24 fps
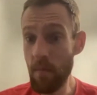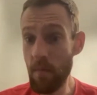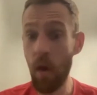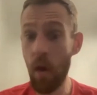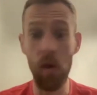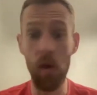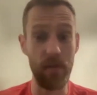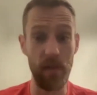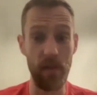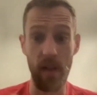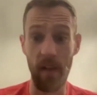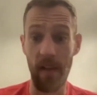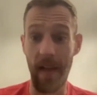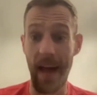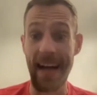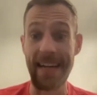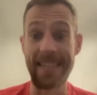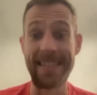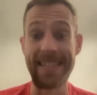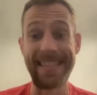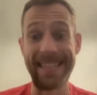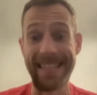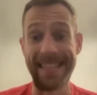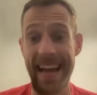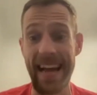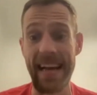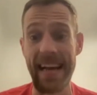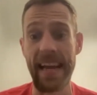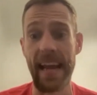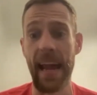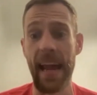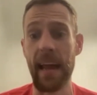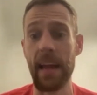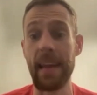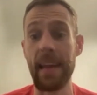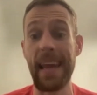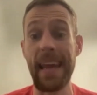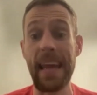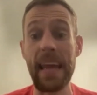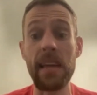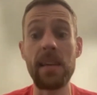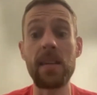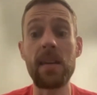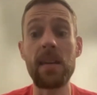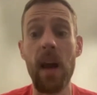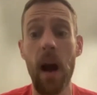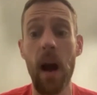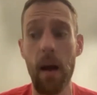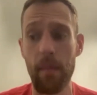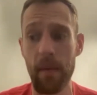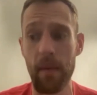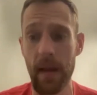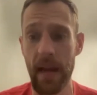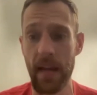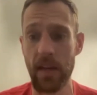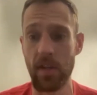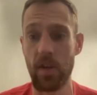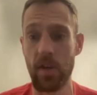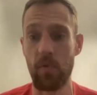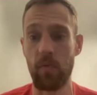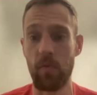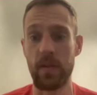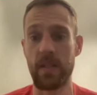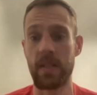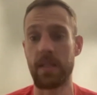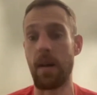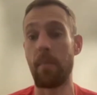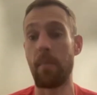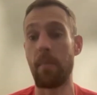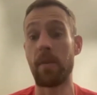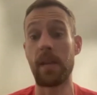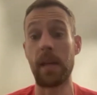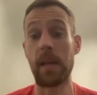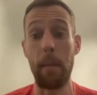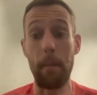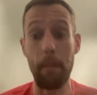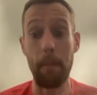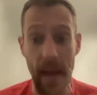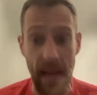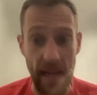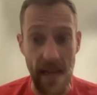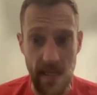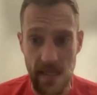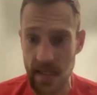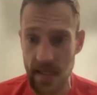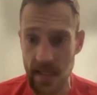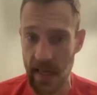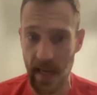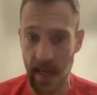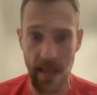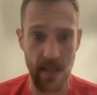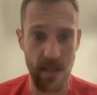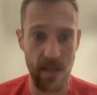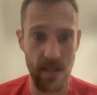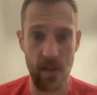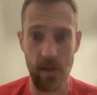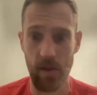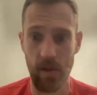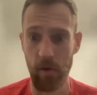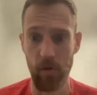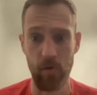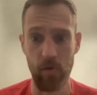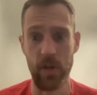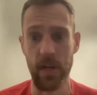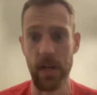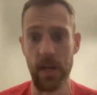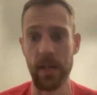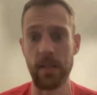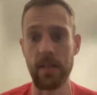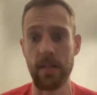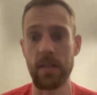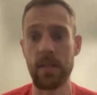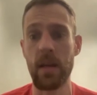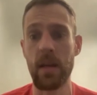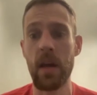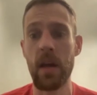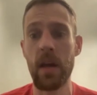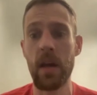over the last decade, in combination with some of the amazing institutions